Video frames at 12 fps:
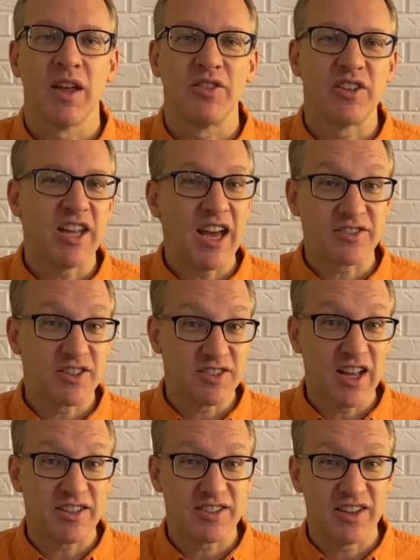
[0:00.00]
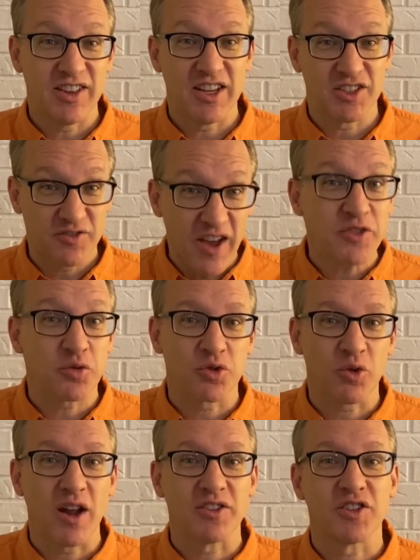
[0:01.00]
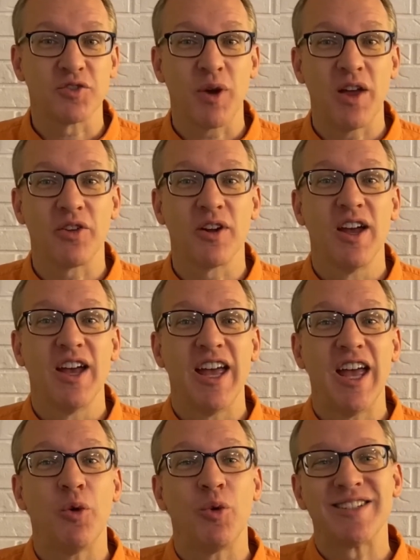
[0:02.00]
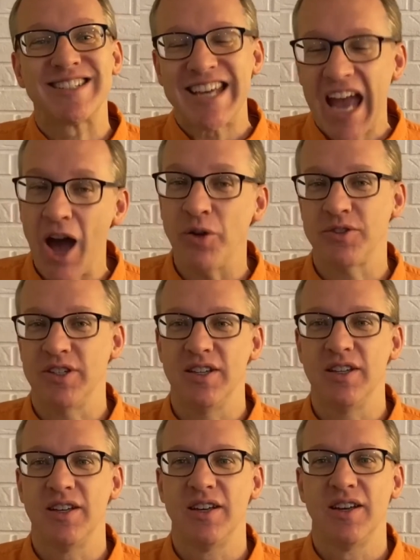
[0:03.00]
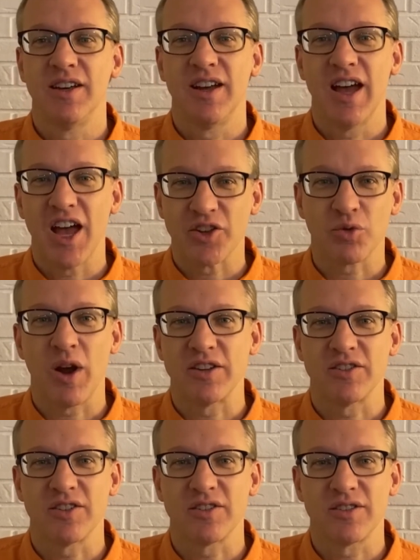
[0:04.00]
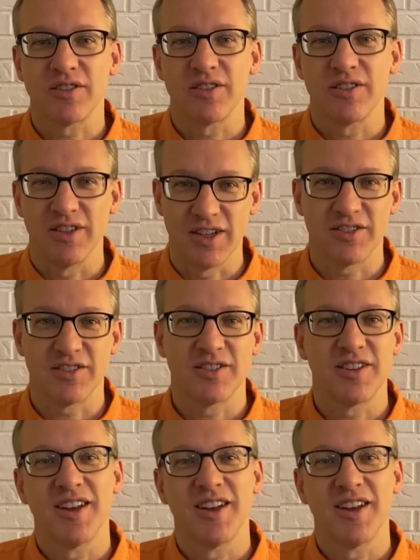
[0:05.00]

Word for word: The text does not say that his faith was righteous, rather, it was counted as righteousness.